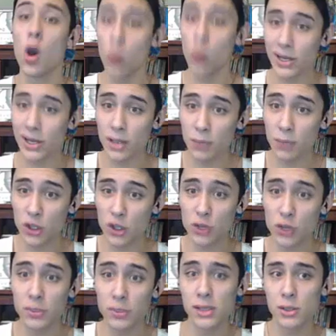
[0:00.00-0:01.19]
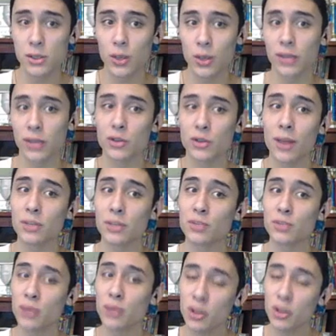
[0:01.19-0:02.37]
What is up, YouTube? This is Twinkie the Trapinch,
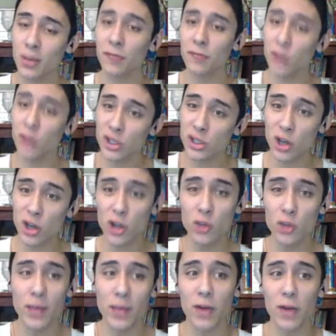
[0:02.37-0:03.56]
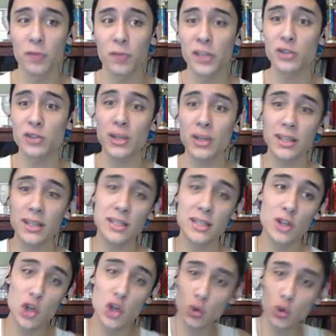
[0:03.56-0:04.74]
bringing you my first RU battle featuring this
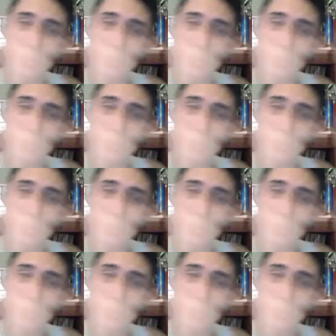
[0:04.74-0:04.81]
new